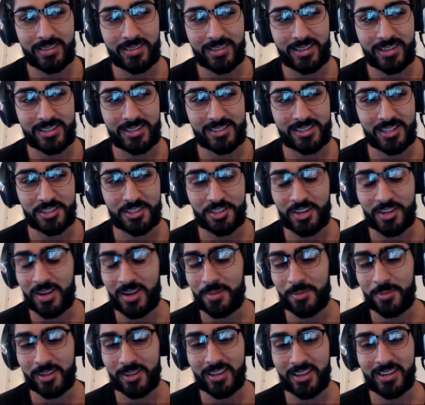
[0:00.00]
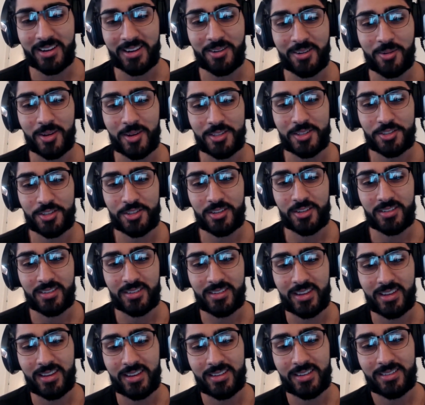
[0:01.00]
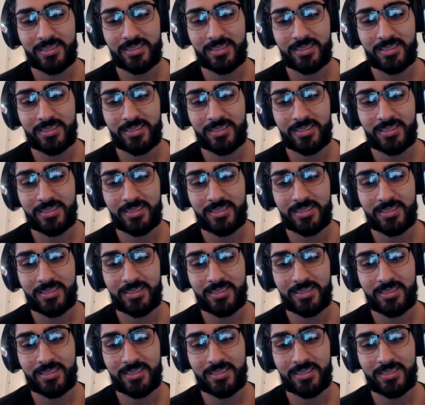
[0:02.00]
is such a complicated question. Damn.